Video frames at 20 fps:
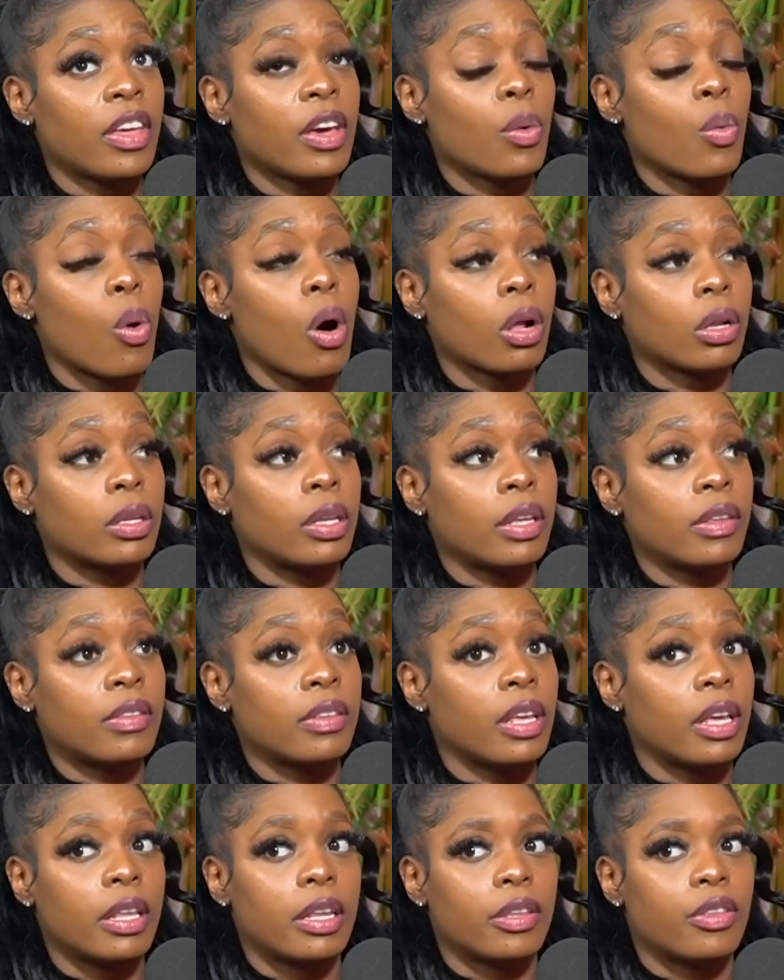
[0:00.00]
Walt
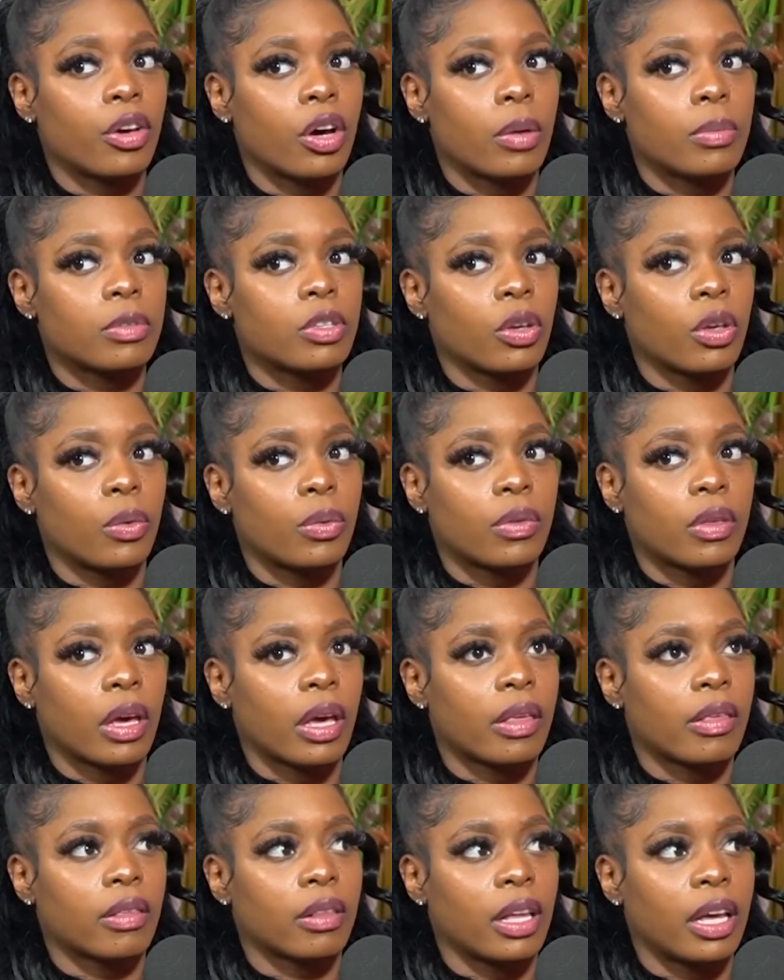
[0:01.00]
Disney, it took him till he was
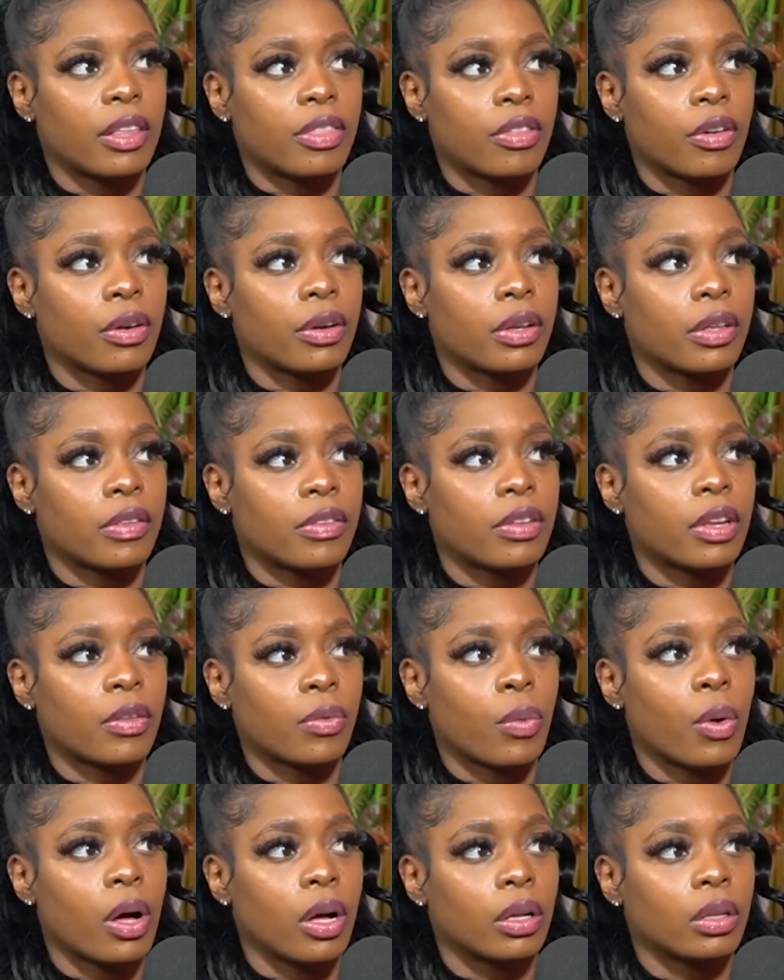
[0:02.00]
like his late 30s as
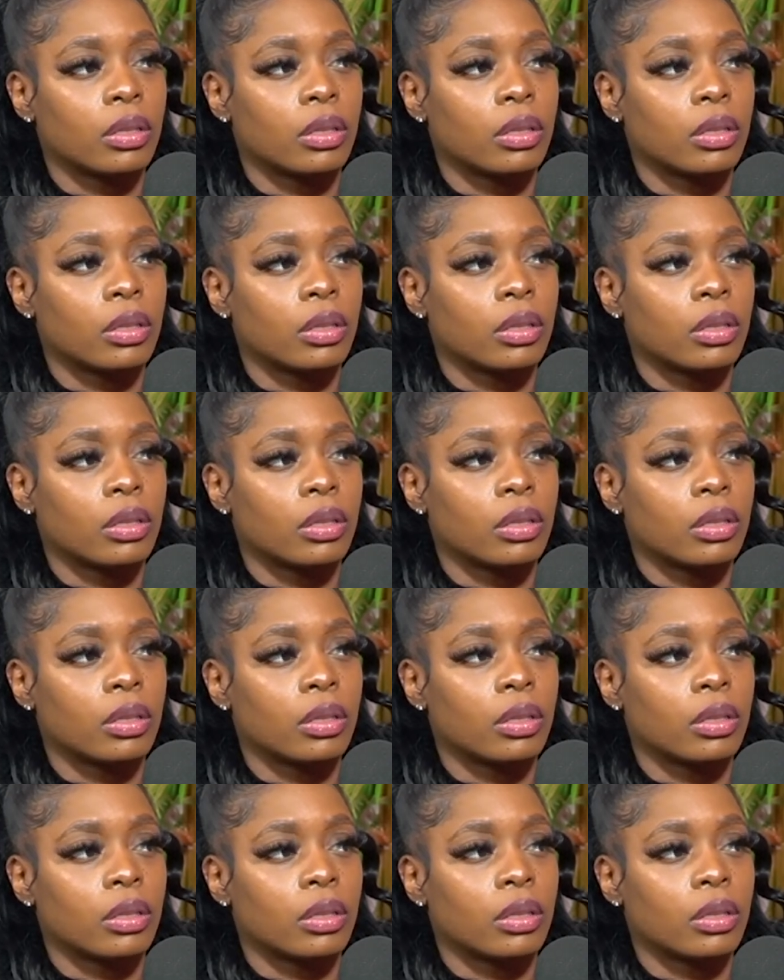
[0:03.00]
well.